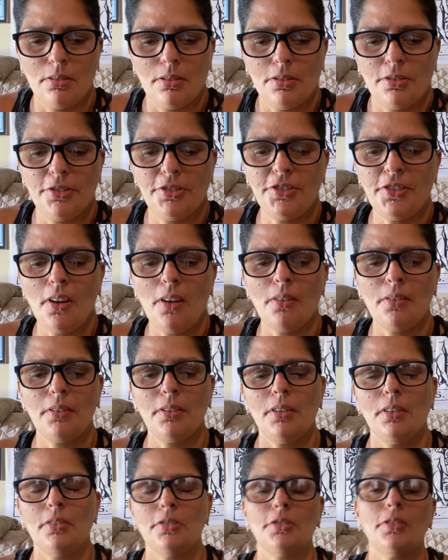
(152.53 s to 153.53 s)
So,
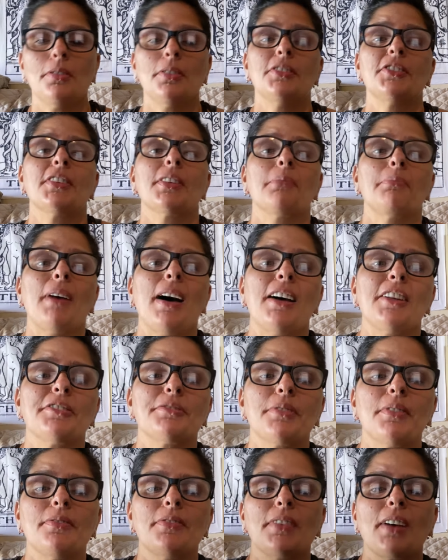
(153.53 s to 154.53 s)
Taurus, in the past,
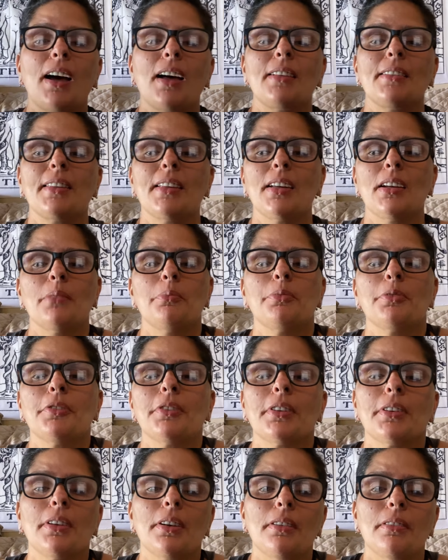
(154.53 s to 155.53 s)
we've got the Emperor
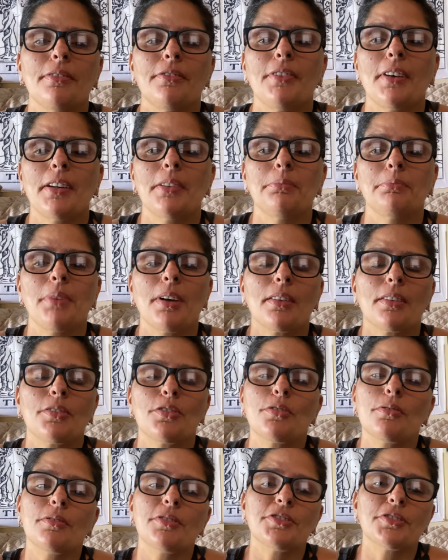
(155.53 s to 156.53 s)
clarified by the
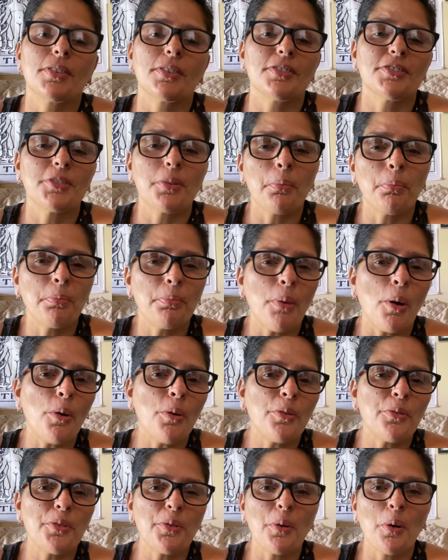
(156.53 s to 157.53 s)
Two of Swords, so
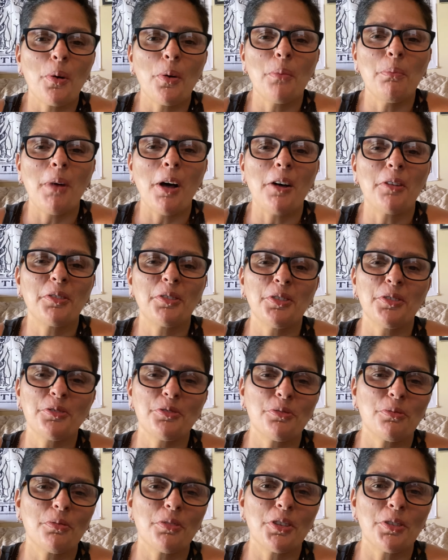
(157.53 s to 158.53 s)
both are about
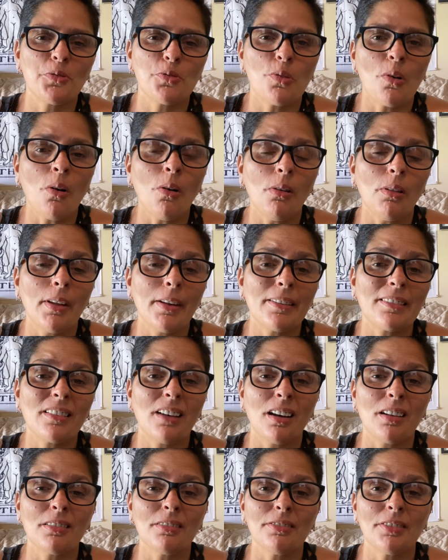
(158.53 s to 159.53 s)
control and
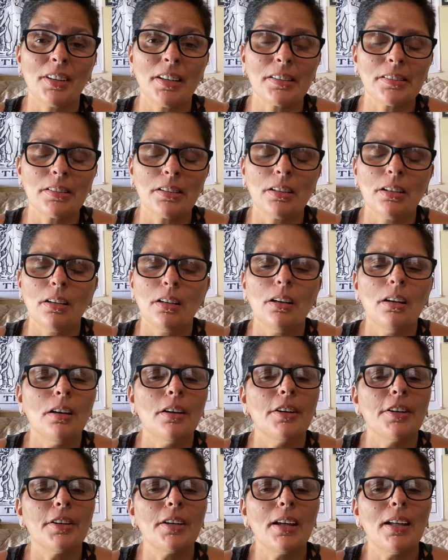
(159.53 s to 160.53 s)
conflict.
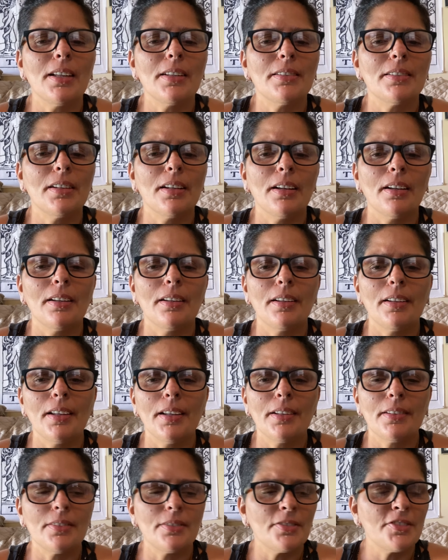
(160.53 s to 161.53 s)
It, it,
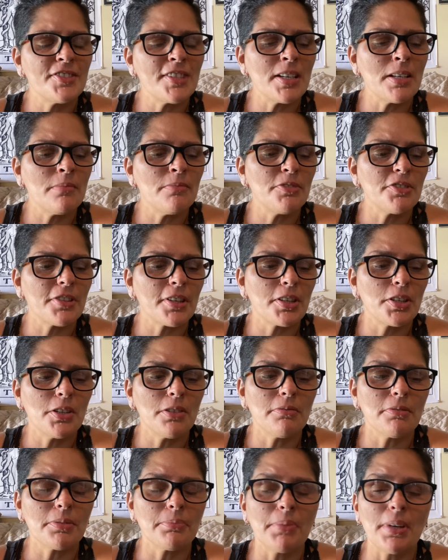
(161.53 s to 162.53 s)
it seems like
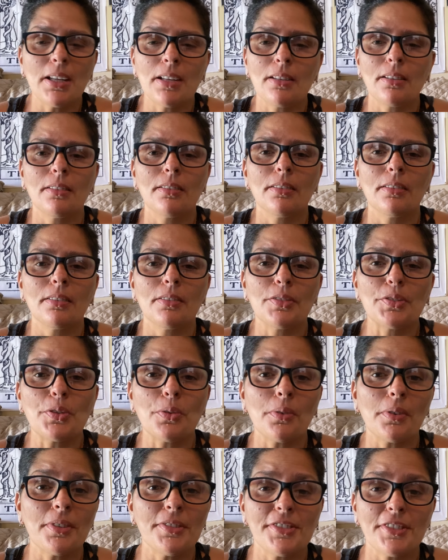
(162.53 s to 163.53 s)
you were being
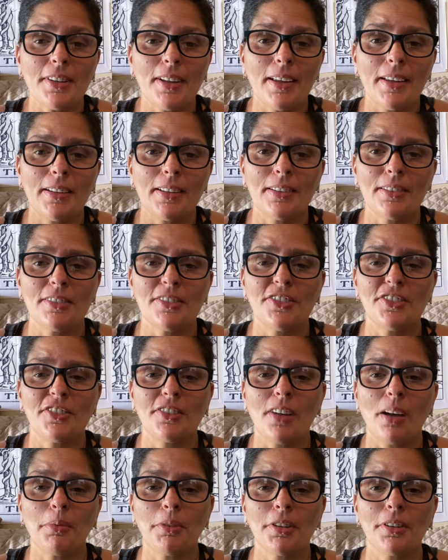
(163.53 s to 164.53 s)
Taurus-like and
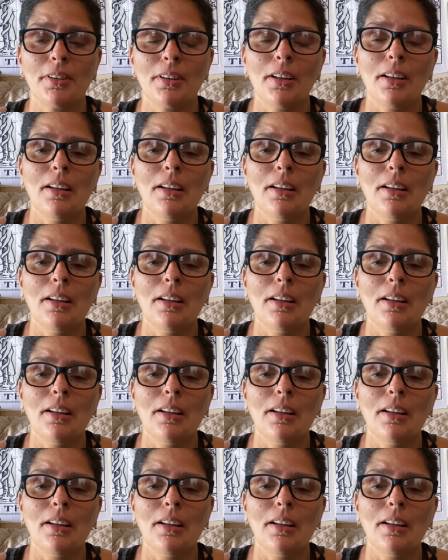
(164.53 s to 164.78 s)
stubborn